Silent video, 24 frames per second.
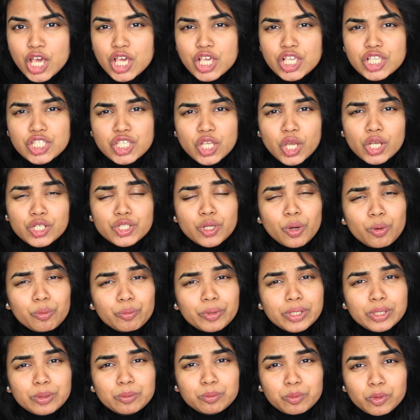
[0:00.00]
so I don't
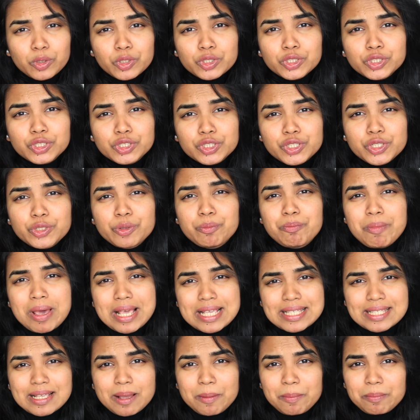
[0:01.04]
really want to
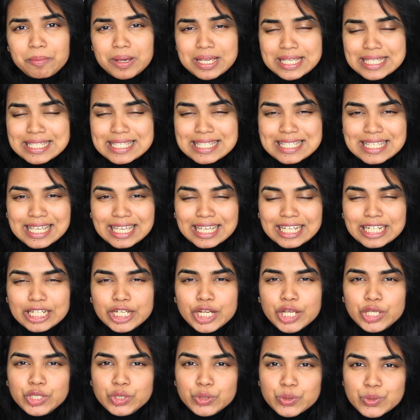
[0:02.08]
mess up my skin
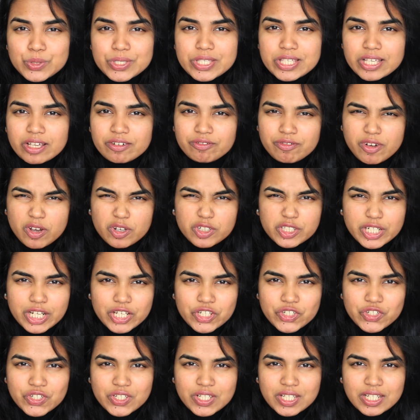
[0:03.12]
using a
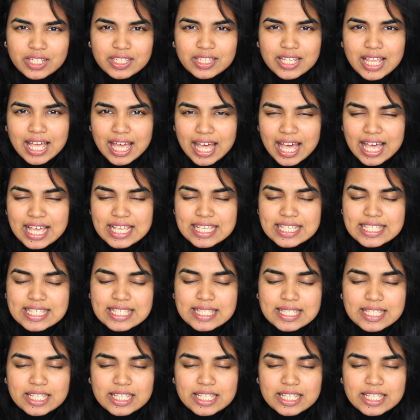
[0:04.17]
foundation that has,